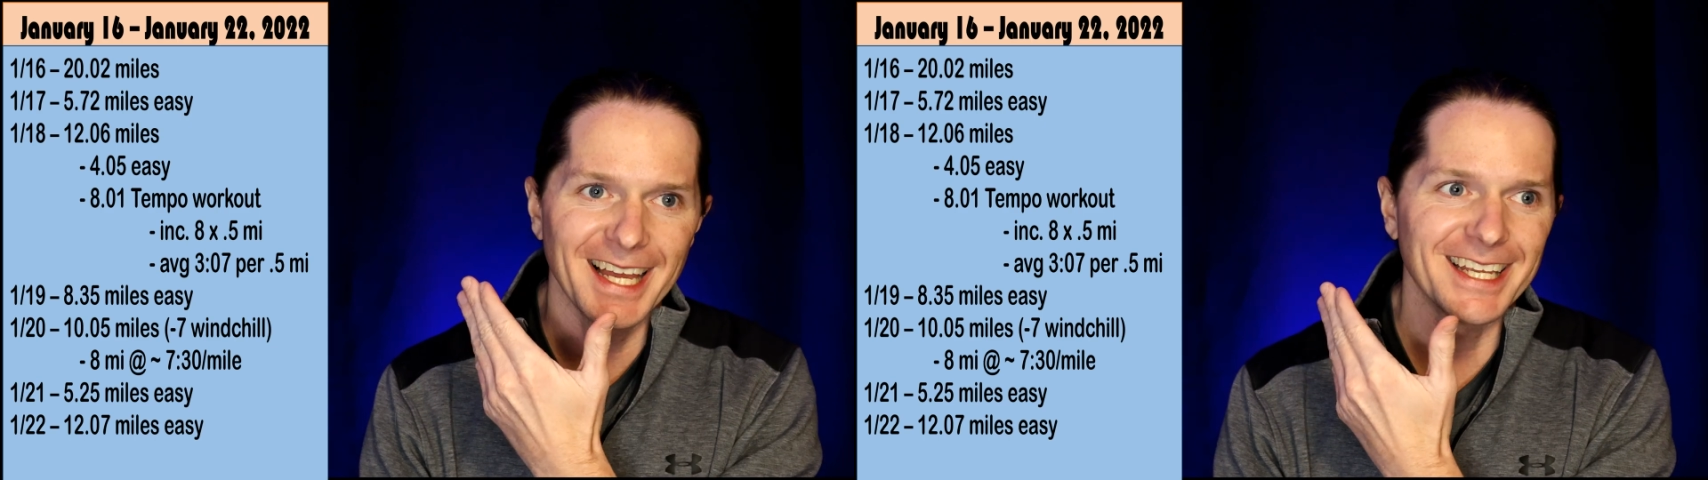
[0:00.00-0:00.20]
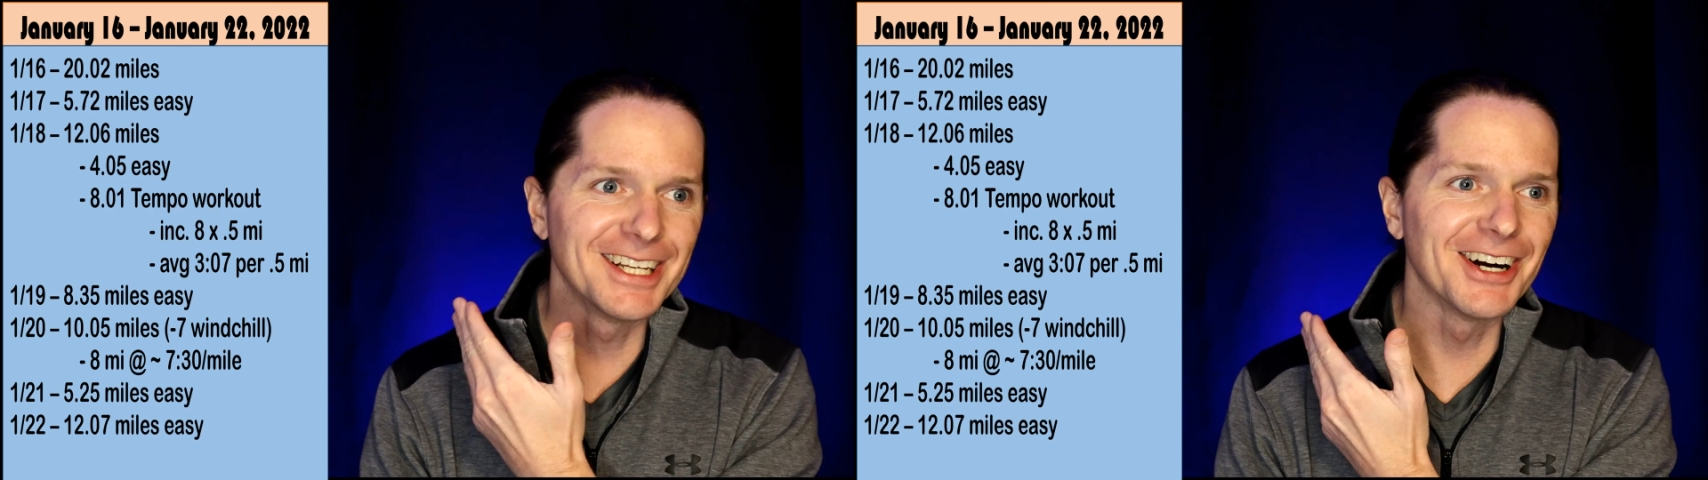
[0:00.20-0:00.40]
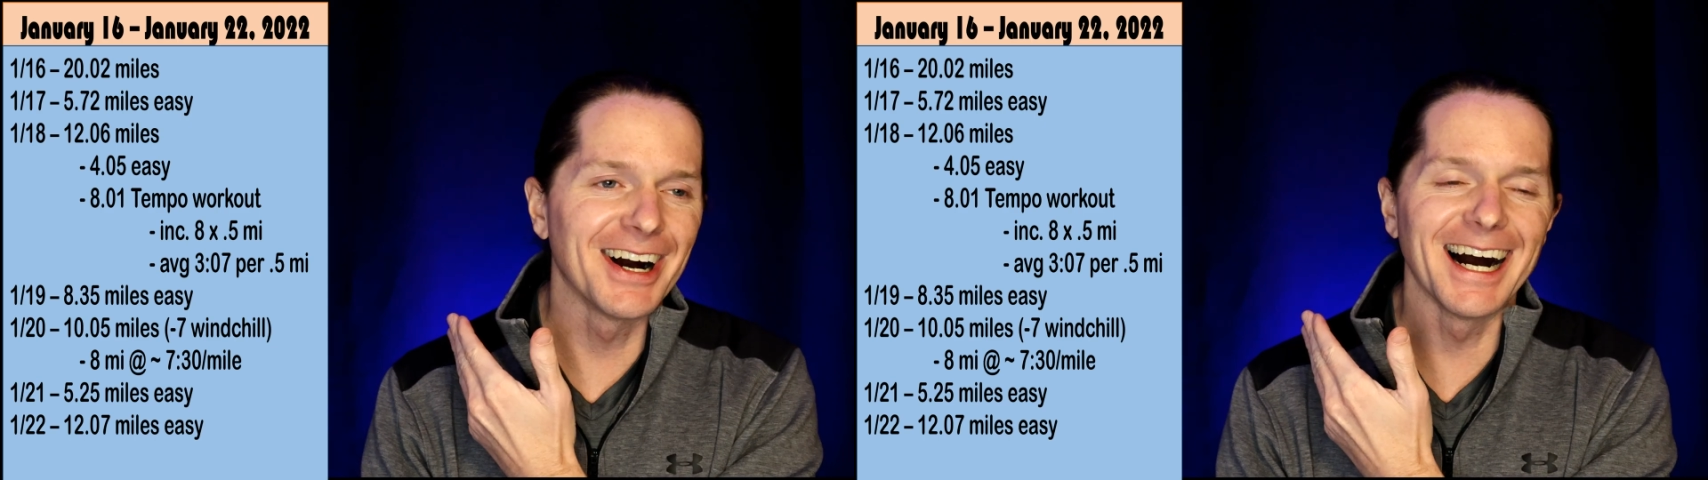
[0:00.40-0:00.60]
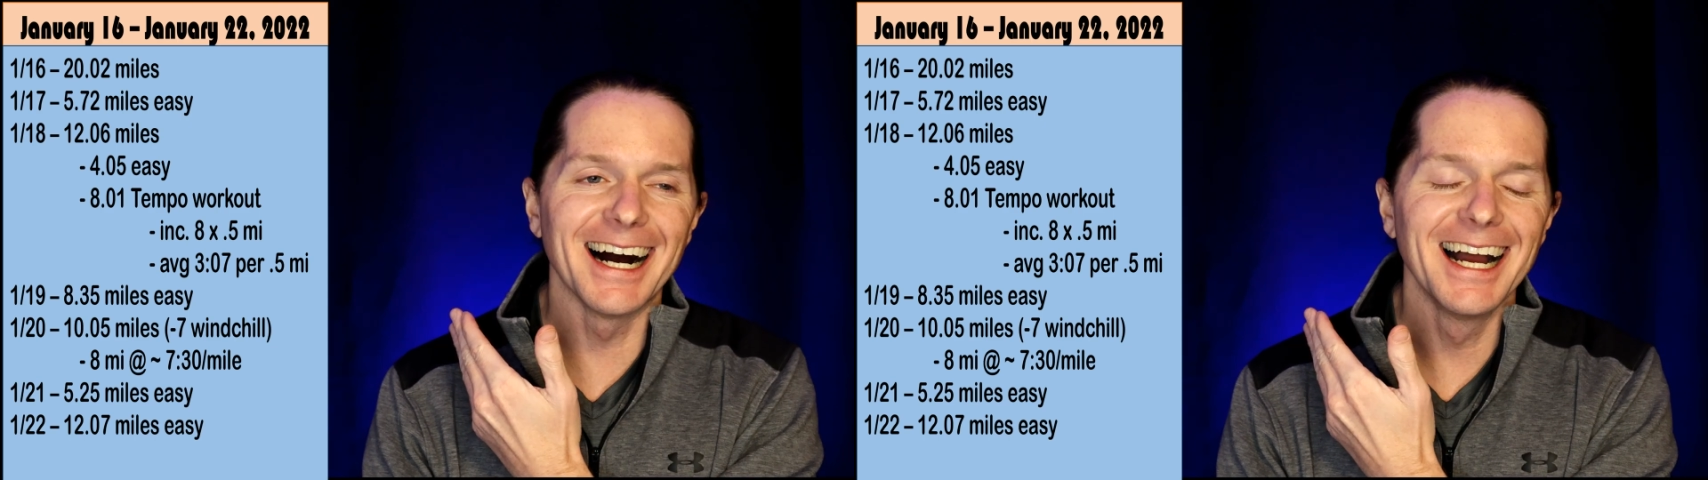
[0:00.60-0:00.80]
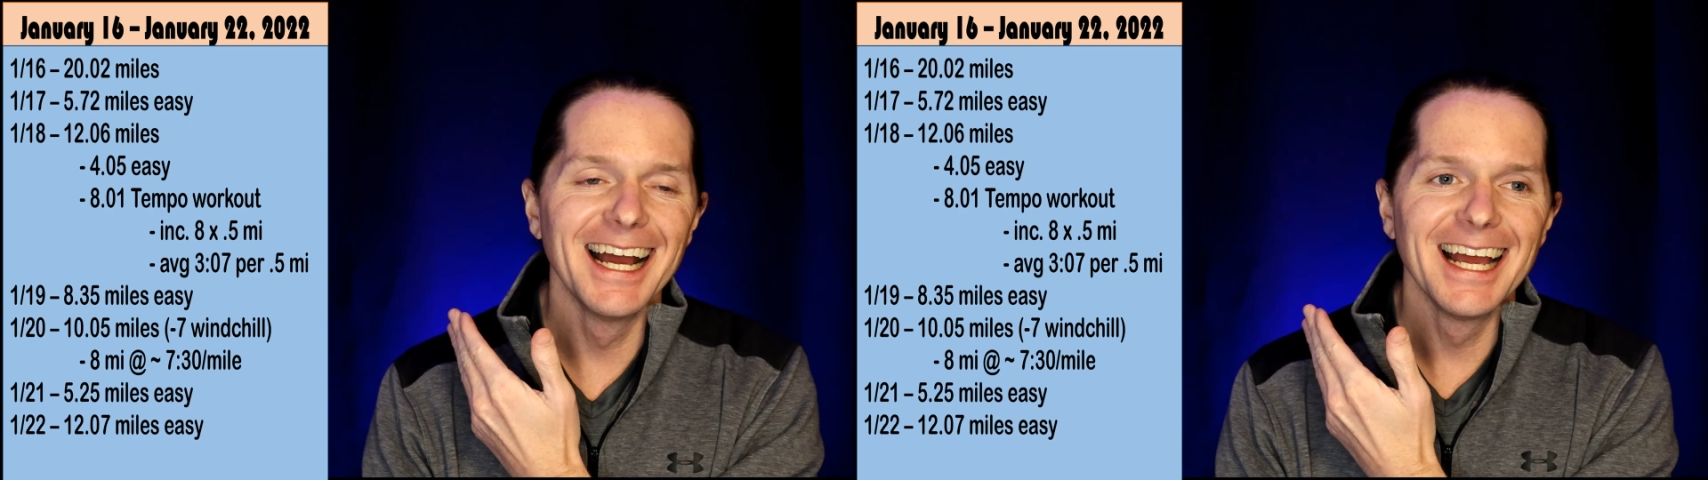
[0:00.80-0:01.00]
you
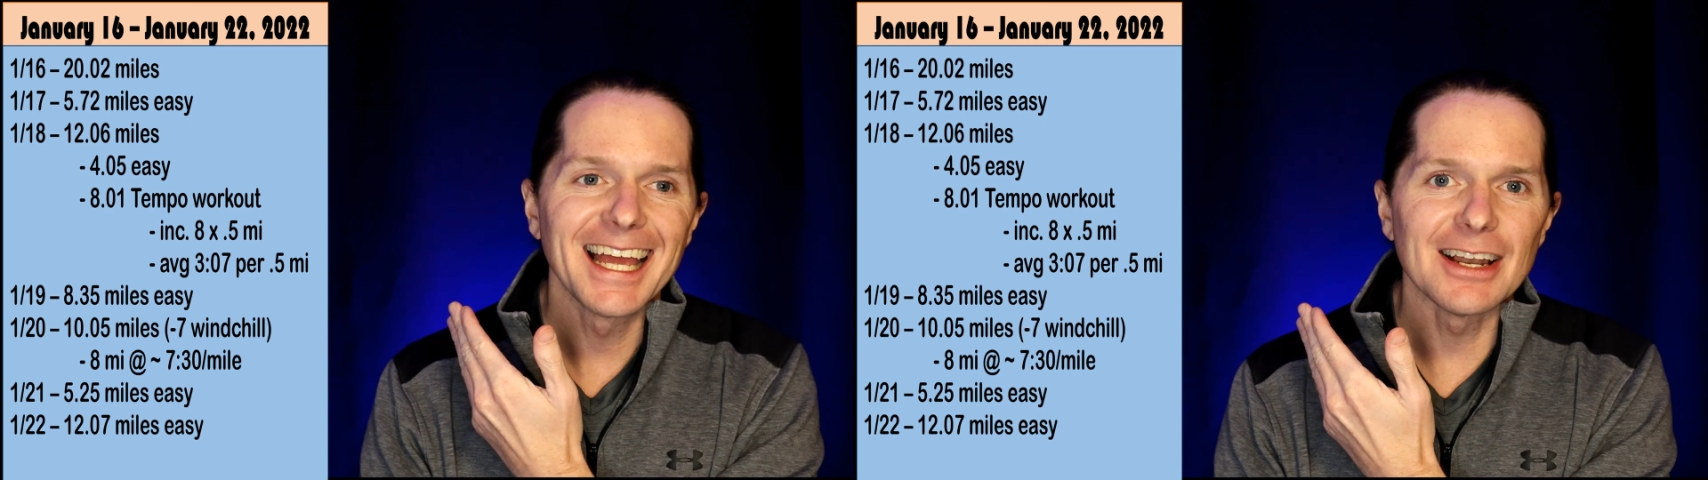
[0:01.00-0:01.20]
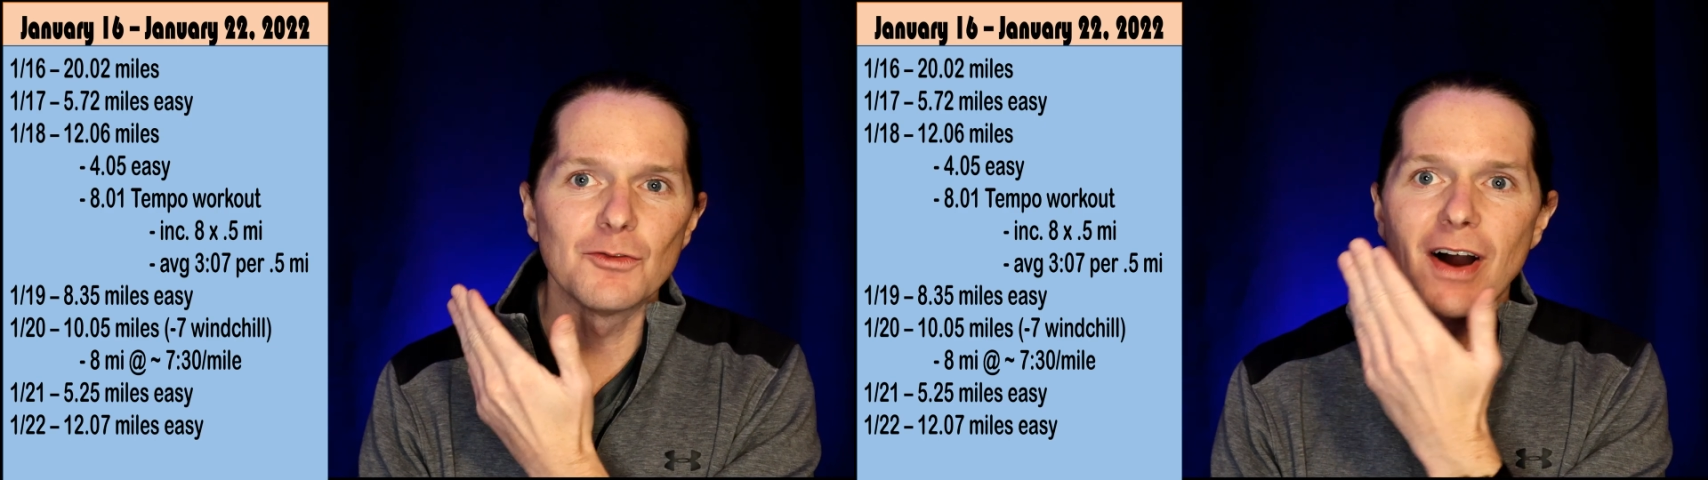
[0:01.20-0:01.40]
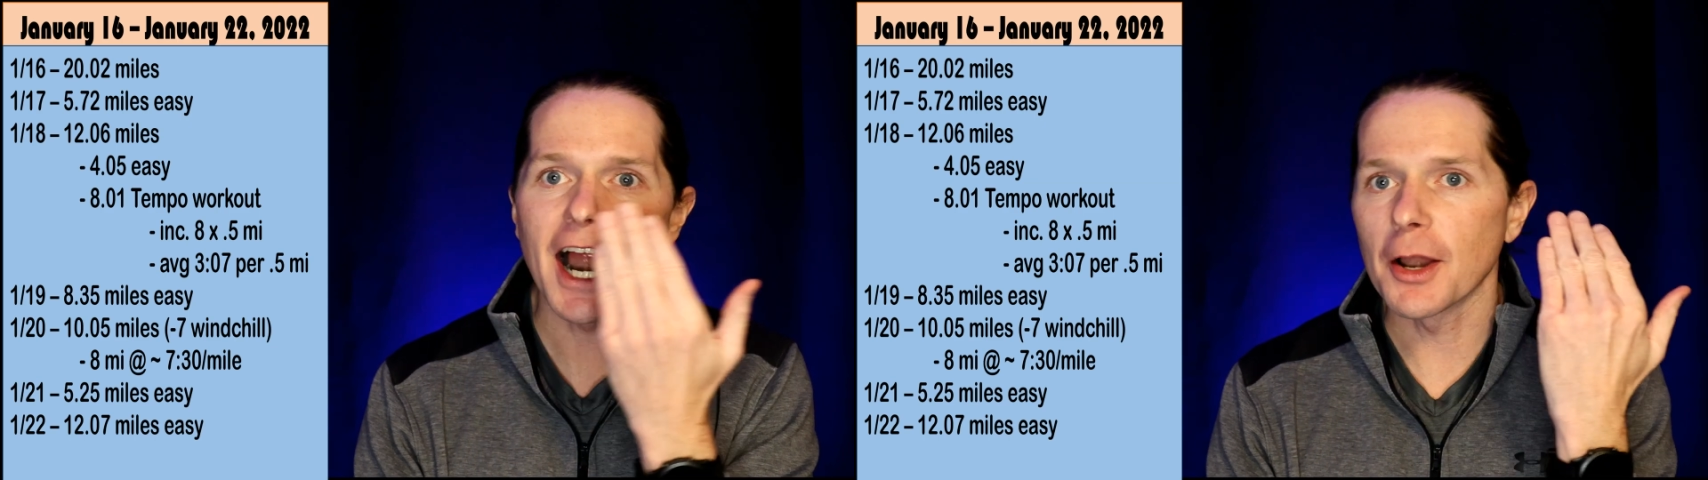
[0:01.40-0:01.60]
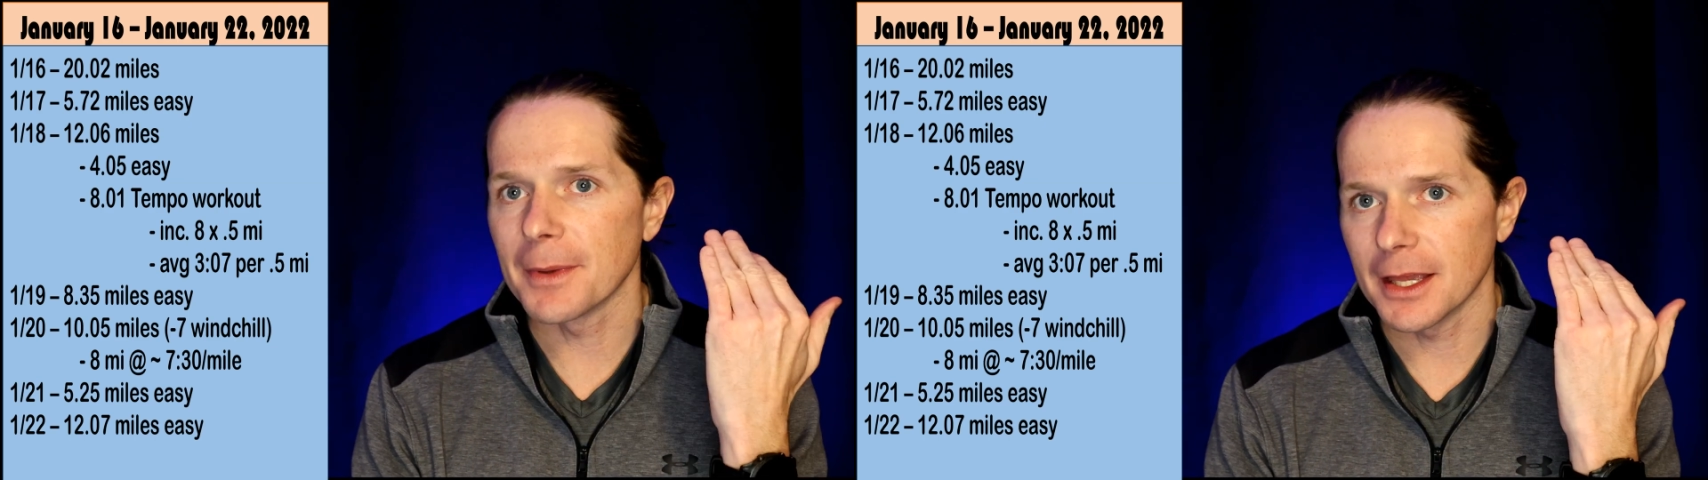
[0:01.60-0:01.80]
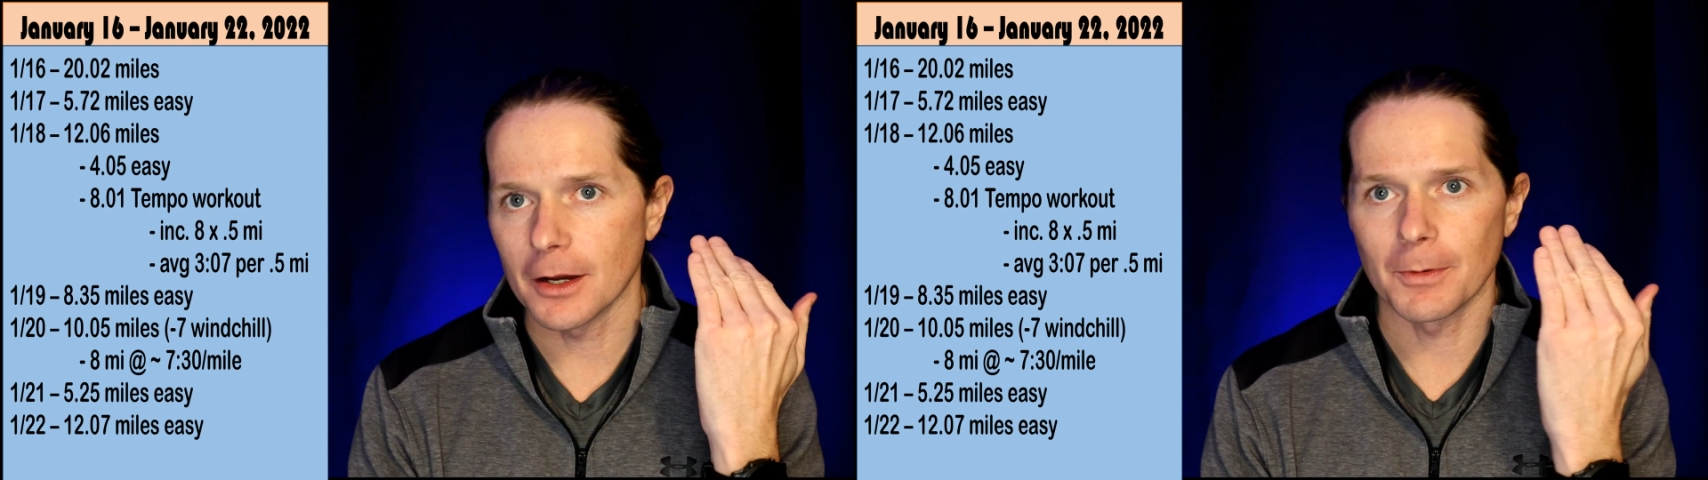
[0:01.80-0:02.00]
know,
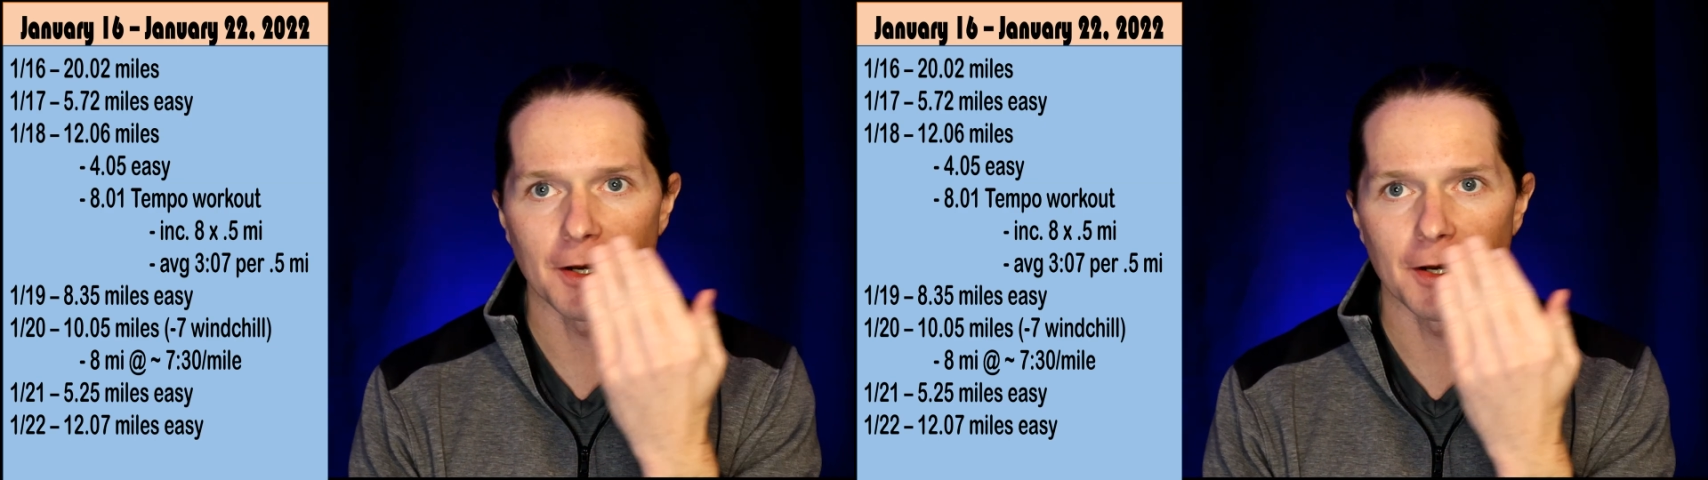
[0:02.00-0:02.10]
environment